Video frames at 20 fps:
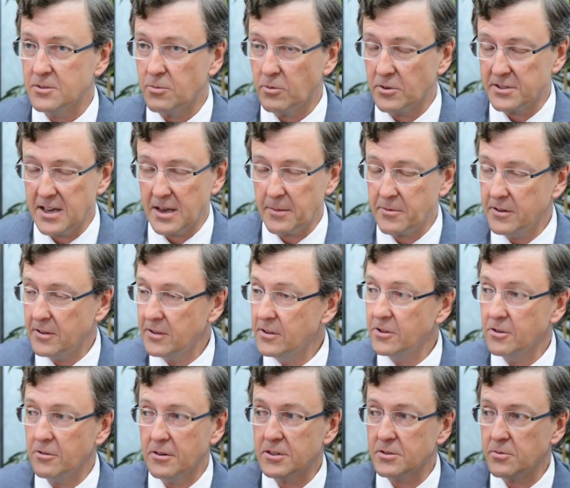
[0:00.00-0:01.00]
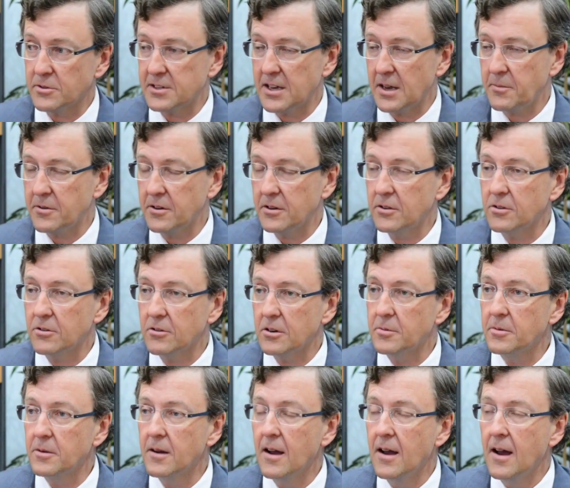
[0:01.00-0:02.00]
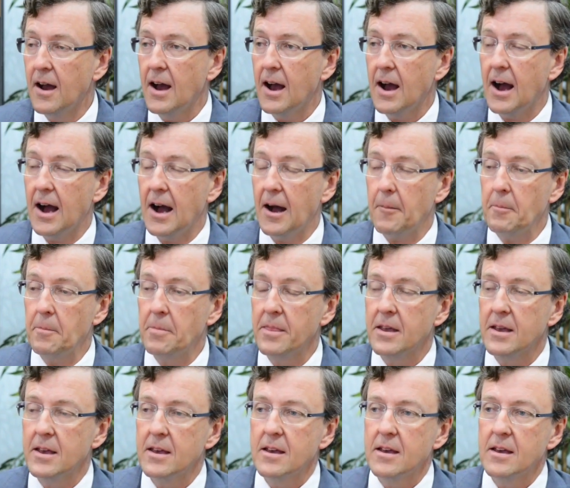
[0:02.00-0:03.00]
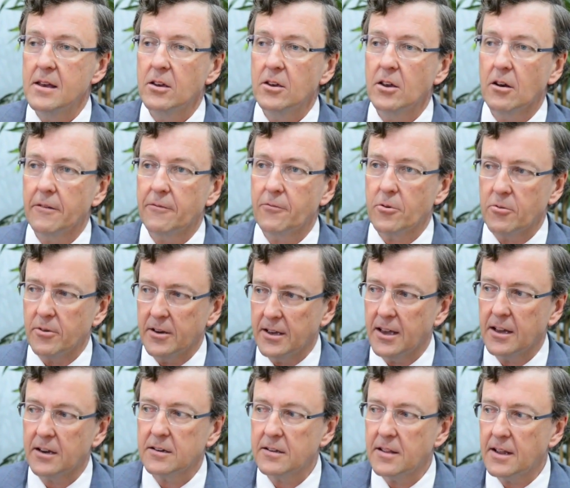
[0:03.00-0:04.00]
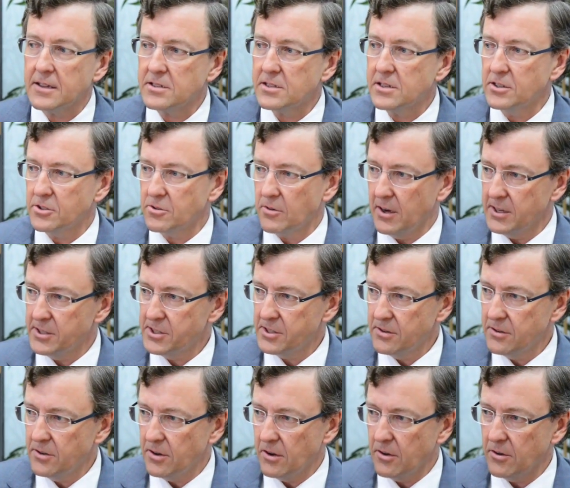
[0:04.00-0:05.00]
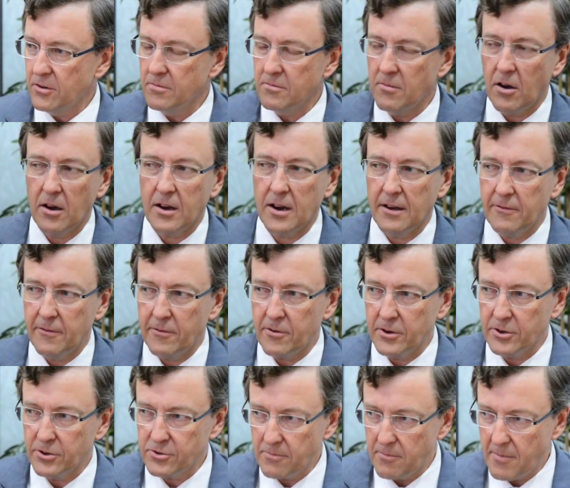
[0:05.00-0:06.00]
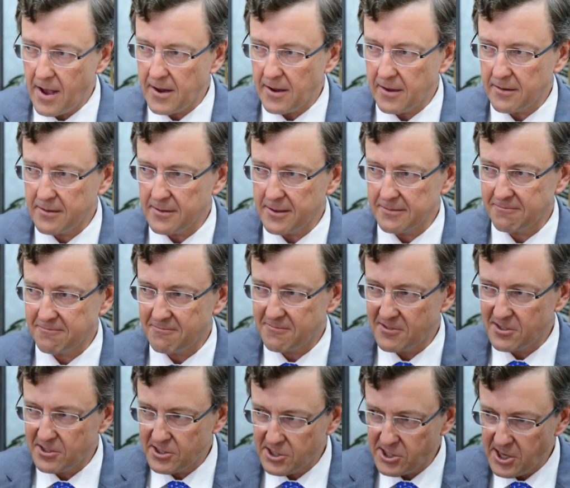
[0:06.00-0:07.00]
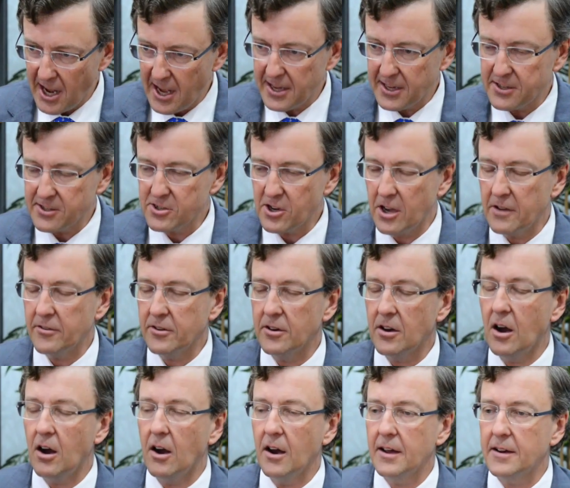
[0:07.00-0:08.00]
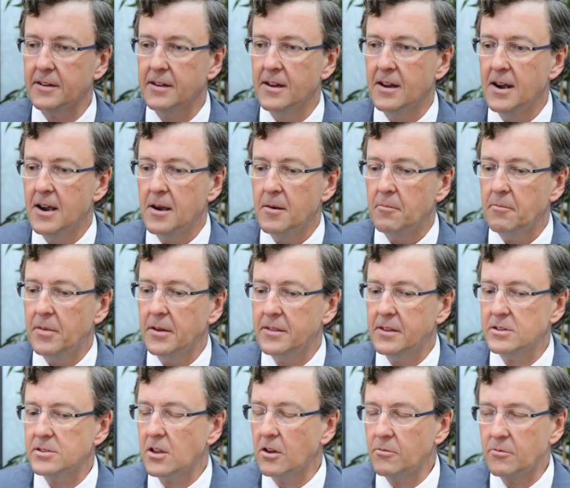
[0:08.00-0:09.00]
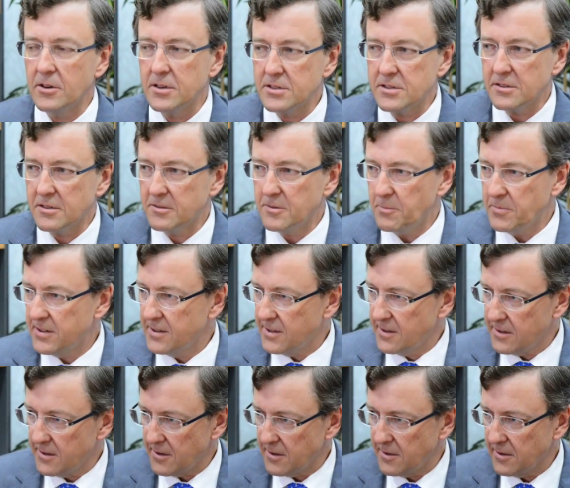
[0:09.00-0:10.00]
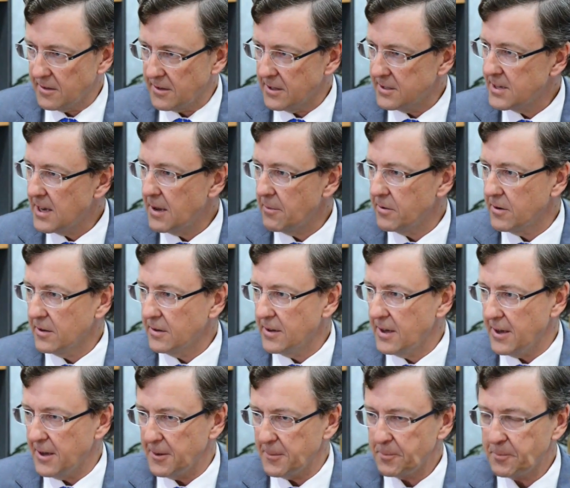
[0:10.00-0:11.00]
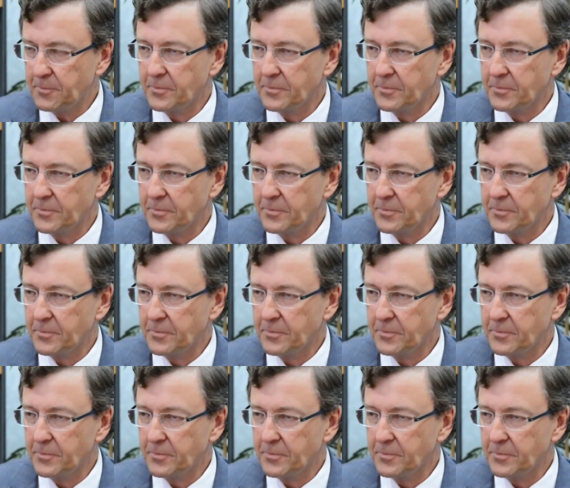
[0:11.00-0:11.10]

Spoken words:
It's what's happened in the US, what's happened in Europe. You know, if we were to get into that situation, you know, you might have a very dramatic change overnight, but there's no reason to particularly think that's happening now.